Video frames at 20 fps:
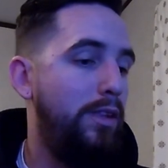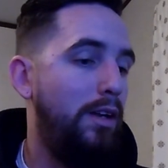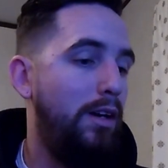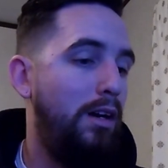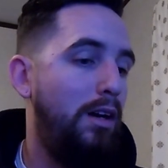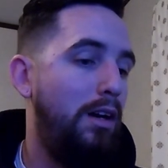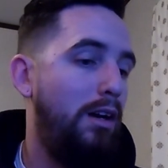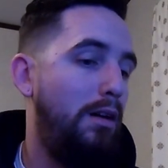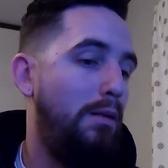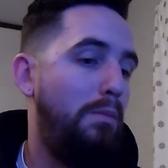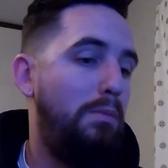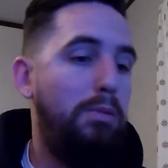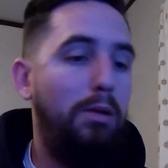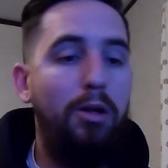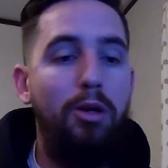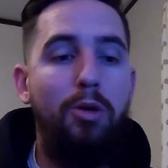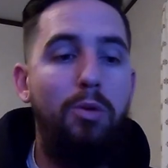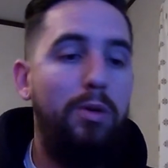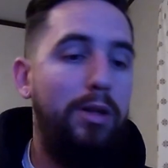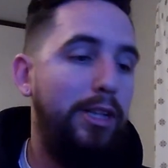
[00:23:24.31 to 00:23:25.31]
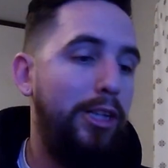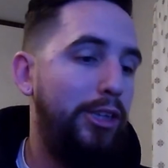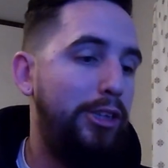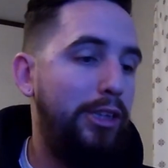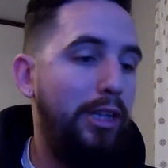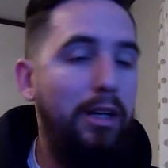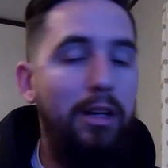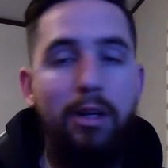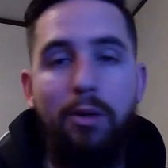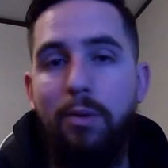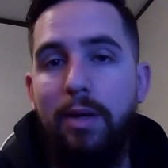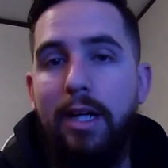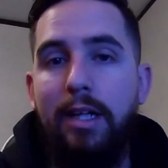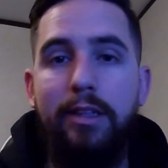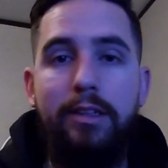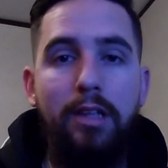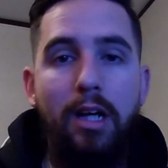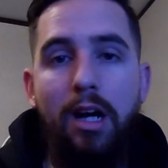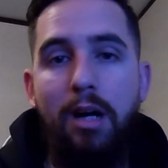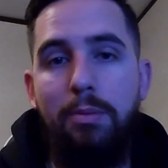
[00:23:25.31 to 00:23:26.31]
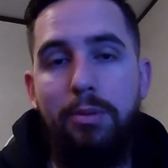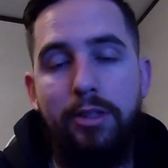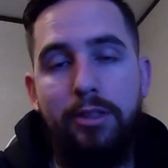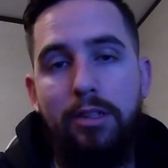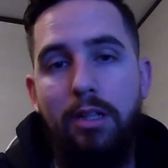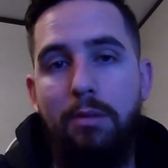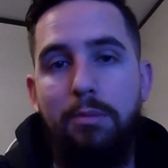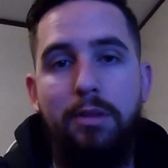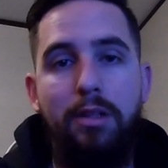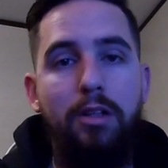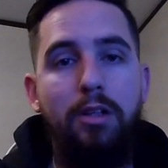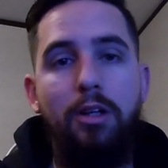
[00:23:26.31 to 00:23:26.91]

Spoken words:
blue with a cherry red top or something.